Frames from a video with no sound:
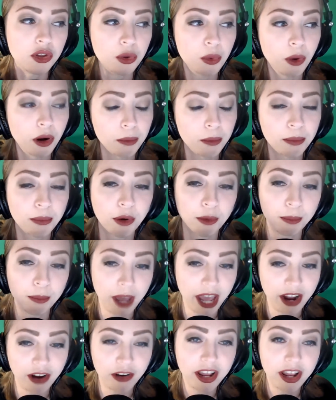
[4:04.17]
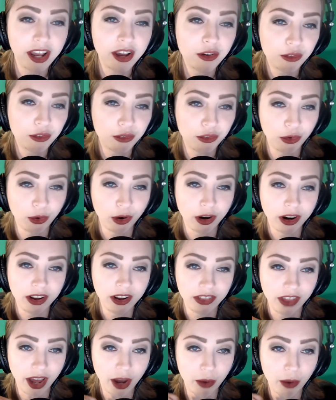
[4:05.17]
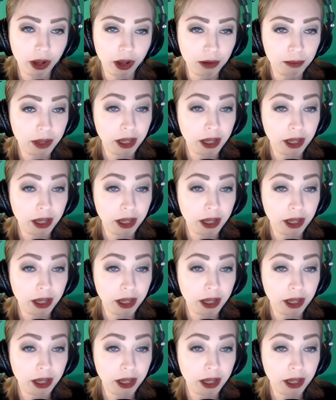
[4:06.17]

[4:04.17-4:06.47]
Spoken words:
are preparing for that one